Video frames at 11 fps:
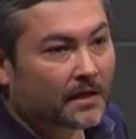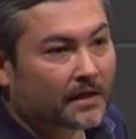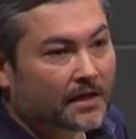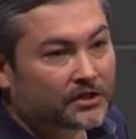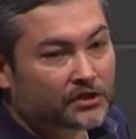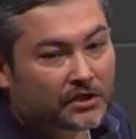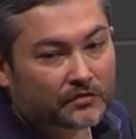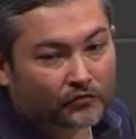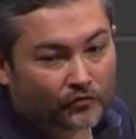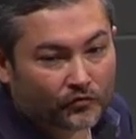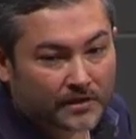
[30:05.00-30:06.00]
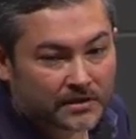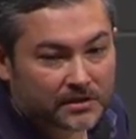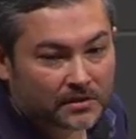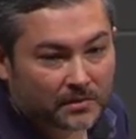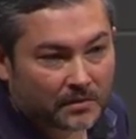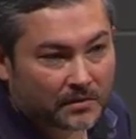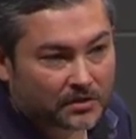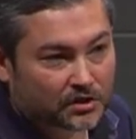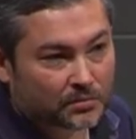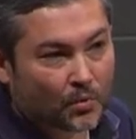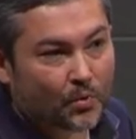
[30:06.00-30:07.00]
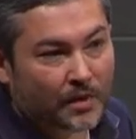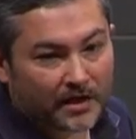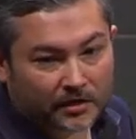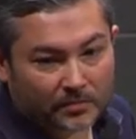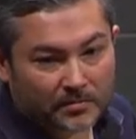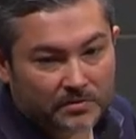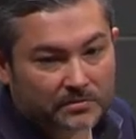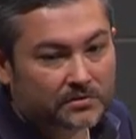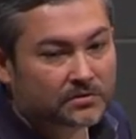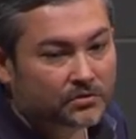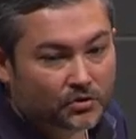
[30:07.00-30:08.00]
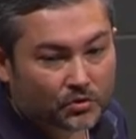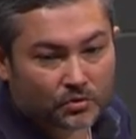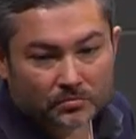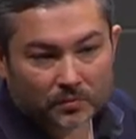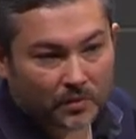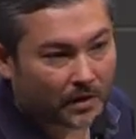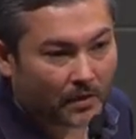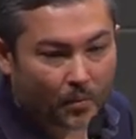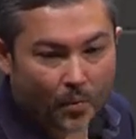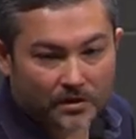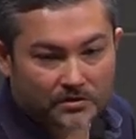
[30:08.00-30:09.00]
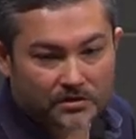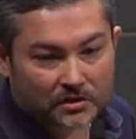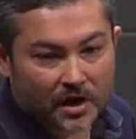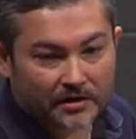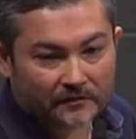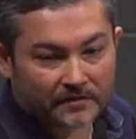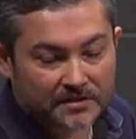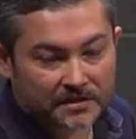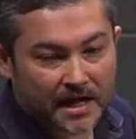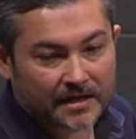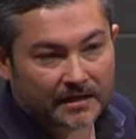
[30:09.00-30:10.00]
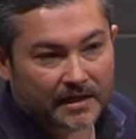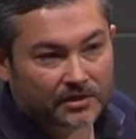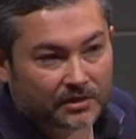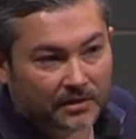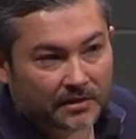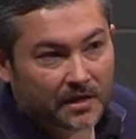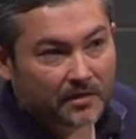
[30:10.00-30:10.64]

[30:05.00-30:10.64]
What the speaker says: and actually release small increments to one side of a stack and actually